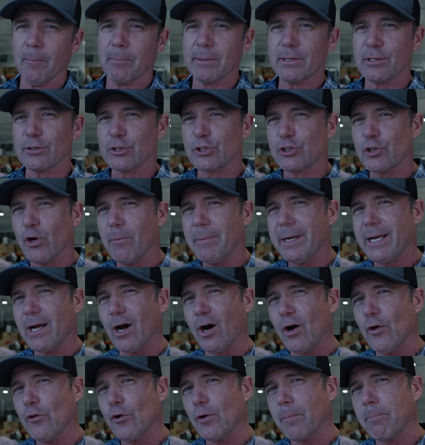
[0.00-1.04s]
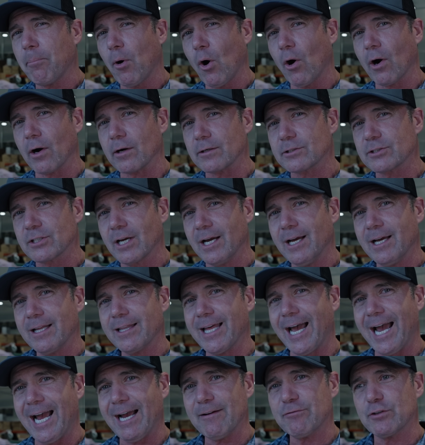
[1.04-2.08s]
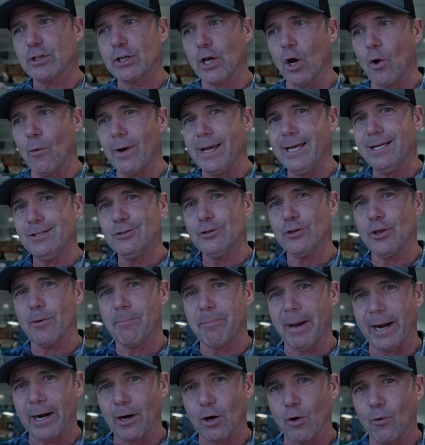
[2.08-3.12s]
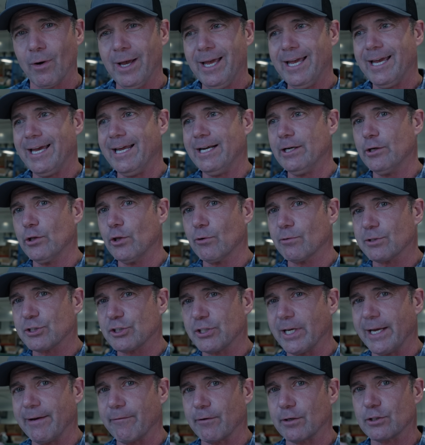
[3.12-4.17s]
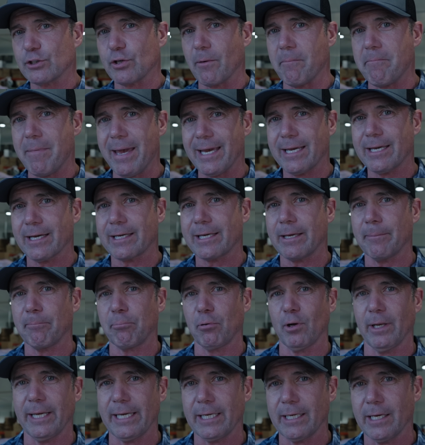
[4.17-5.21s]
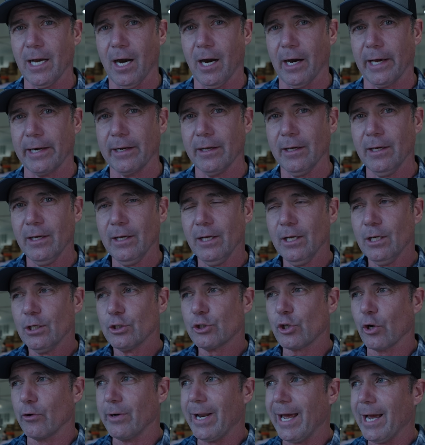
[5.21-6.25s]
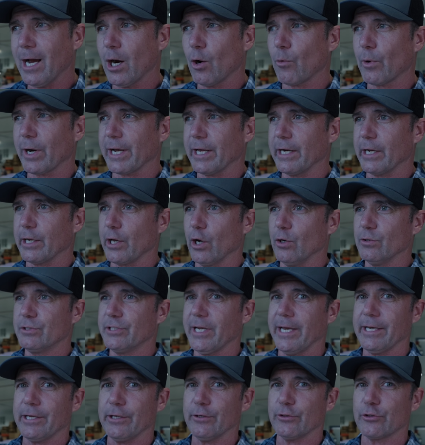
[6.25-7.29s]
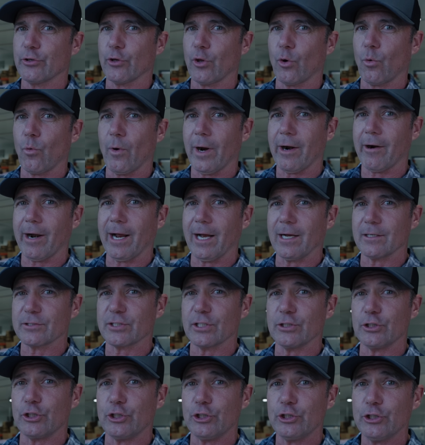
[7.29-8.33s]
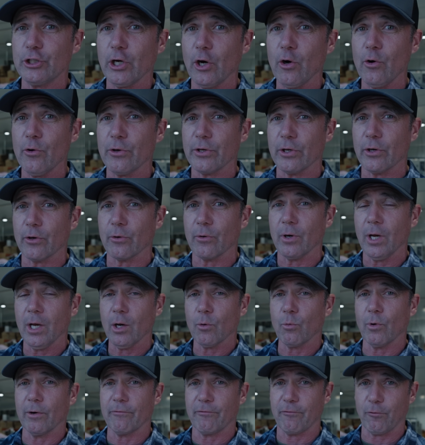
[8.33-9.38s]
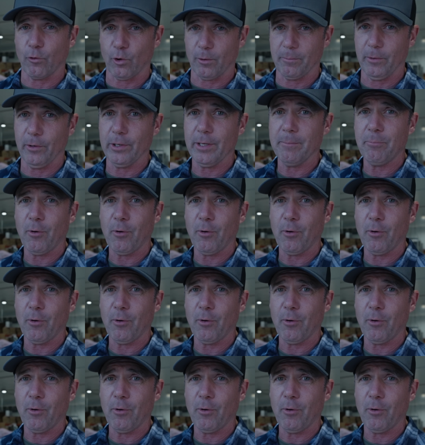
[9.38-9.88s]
But there's so many other parts that have to go into the barrel, into the receiver to make a complete gun. So now we're going to go take you to the warehouse and show you what 4 million